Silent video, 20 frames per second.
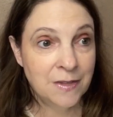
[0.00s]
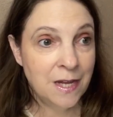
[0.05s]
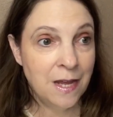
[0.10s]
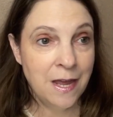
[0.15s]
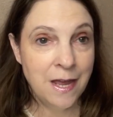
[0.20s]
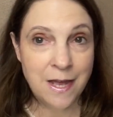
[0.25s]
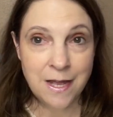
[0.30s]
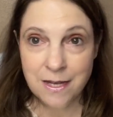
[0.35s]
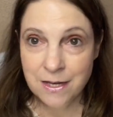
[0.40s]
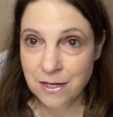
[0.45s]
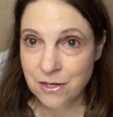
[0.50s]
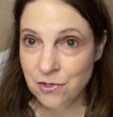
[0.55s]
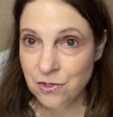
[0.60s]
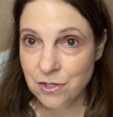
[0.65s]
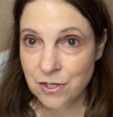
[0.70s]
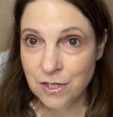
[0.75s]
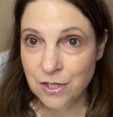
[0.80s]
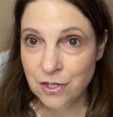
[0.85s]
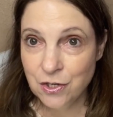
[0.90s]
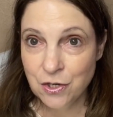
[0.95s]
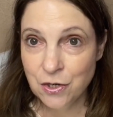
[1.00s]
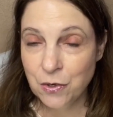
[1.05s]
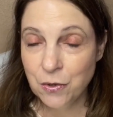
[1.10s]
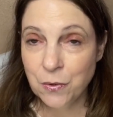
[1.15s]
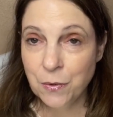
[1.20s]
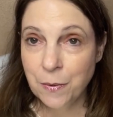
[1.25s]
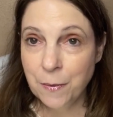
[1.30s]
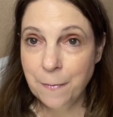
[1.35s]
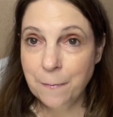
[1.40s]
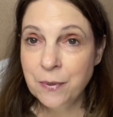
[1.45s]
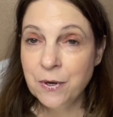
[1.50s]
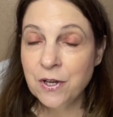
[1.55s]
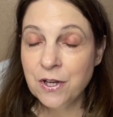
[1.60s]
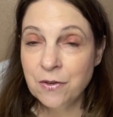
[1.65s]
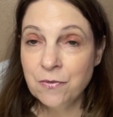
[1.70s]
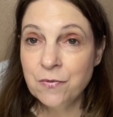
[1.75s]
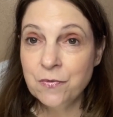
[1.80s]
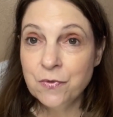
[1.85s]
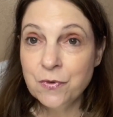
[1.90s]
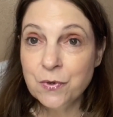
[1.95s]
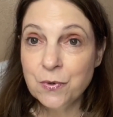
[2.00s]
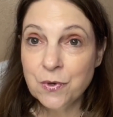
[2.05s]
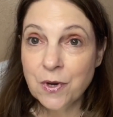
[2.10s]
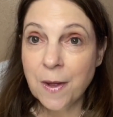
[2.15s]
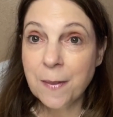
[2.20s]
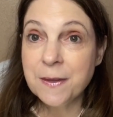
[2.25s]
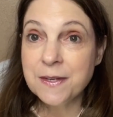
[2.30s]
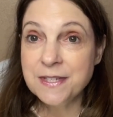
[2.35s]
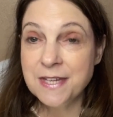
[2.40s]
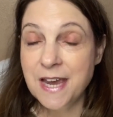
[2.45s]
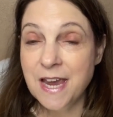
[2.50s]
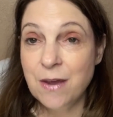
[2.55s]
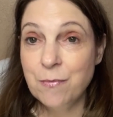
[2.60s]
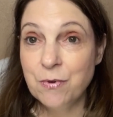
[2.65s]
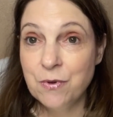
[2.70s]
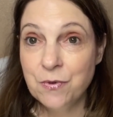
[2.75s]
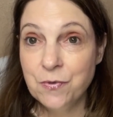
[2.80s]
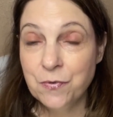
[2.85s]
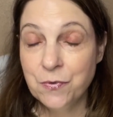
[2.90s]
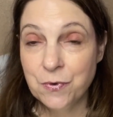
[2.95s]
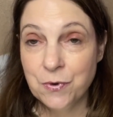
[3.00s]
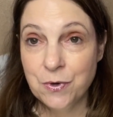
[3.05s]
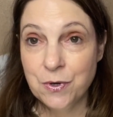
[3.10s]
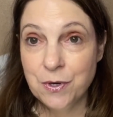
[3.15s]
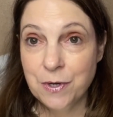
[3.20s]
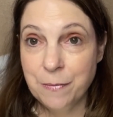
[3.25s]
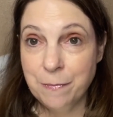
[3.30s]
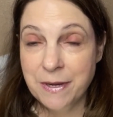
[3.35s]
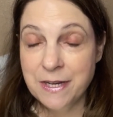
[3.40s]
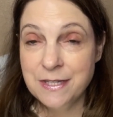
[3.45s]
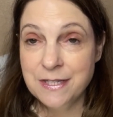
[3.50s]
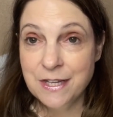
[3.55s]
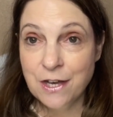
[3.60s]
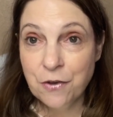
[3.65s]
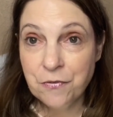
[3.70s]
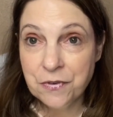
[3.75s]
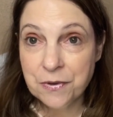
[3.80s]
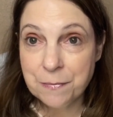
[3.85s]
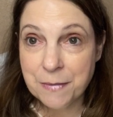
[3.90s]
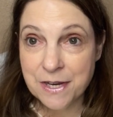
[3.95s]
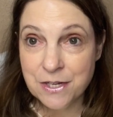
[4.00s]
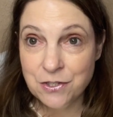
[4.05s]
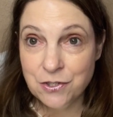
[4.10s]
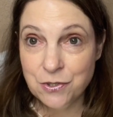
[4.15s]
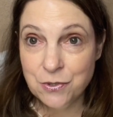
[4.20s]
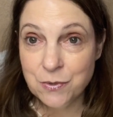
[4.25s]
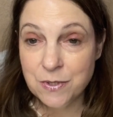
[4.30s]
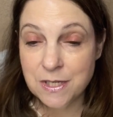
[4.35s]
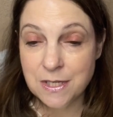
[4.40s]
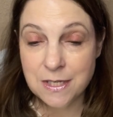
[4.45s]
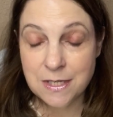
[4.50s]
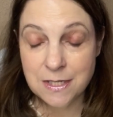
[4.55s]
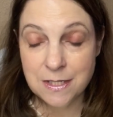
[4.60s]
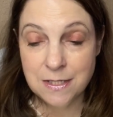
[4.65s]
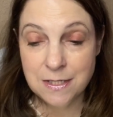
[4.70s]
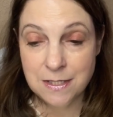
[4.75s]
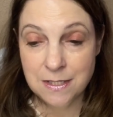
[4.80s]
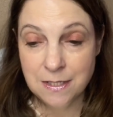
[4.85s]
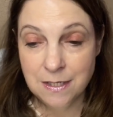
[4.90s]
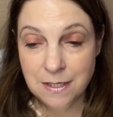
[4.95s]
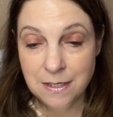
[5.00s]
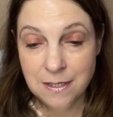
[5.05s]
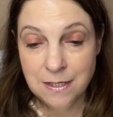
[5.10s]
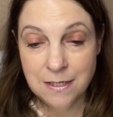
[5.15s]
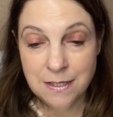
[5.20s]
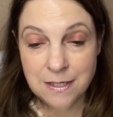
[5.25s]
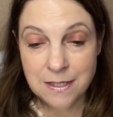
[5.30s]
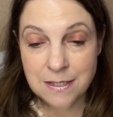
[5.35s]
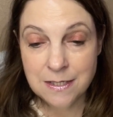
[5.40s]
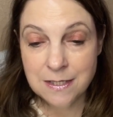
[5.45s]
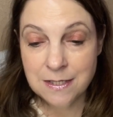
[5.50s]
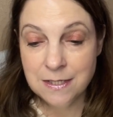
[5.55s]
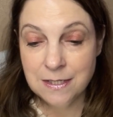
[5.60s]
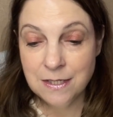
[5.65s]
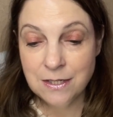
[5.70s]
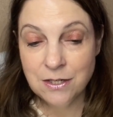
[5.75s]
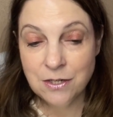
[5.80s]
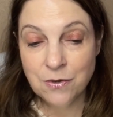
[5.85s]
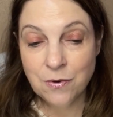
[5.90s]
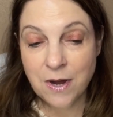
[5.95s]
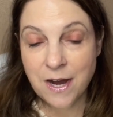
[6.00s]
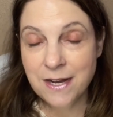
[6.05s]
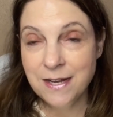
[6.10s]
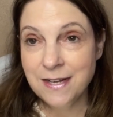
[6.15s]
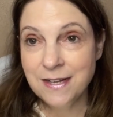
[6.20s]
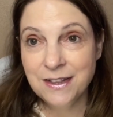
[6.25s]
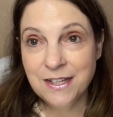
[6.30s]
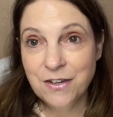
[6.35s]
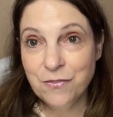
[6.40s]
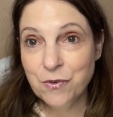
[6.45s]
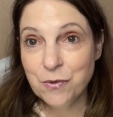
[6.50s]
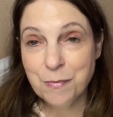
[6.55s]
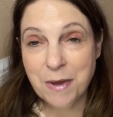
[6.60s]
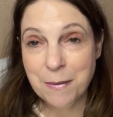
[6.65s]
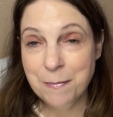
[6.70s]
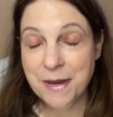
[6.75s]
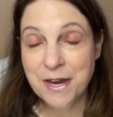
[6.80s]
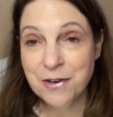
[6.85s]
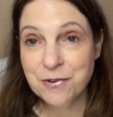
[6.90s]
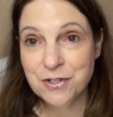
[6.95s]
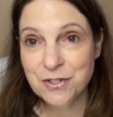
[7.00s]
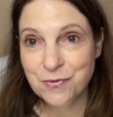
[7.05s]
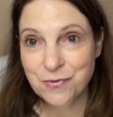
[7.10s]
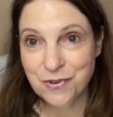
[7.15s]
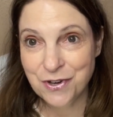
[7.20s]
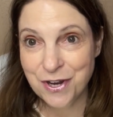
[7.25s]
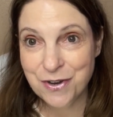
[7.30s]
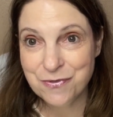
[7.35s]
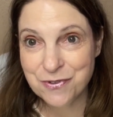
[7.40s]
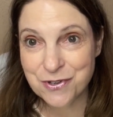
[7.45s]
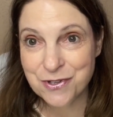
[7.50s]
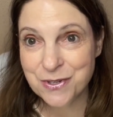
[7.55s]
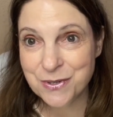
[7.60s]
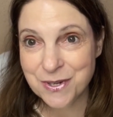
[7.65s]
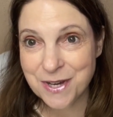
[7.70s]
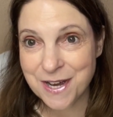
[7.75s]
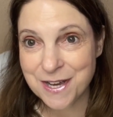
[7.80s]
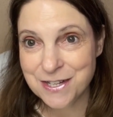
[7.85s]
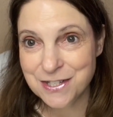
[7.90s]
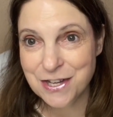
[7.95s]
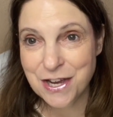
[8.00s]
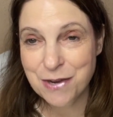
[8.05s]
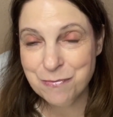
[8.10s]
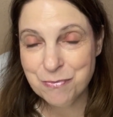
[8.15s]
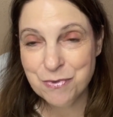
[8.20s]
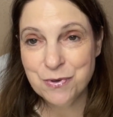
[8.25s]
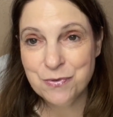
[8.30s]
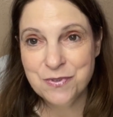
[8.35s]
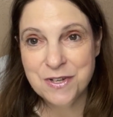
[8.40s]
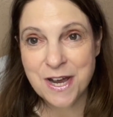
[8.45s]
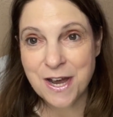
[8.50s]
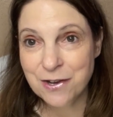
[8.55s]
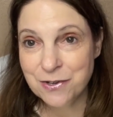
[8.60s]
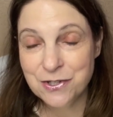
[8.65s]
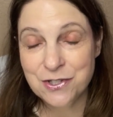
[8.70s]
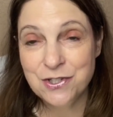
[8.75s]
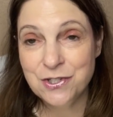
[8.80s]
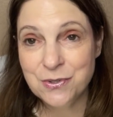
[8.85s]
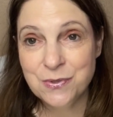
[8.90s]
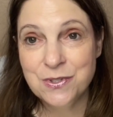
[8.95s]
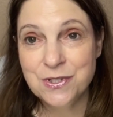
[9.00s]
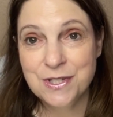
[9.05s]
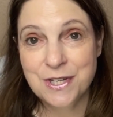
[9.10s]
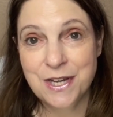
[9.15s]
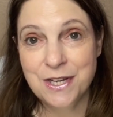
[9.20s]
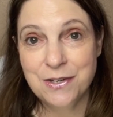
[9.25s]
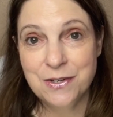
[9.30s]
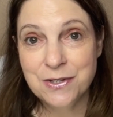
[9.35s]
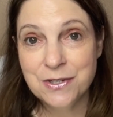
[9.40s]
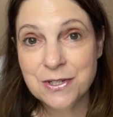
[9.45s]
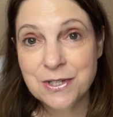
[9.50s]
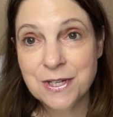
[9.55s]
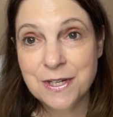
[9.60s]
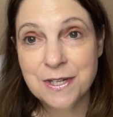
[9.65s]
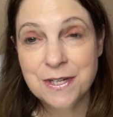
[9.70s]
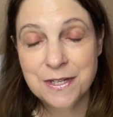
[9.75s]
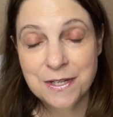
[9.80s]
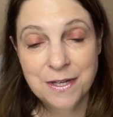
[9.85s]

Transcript: And, you know, putting food on the table for myself and my two kids. Because, you know, I didn't live with my parents forever, you guys. I moved out as soon as I could.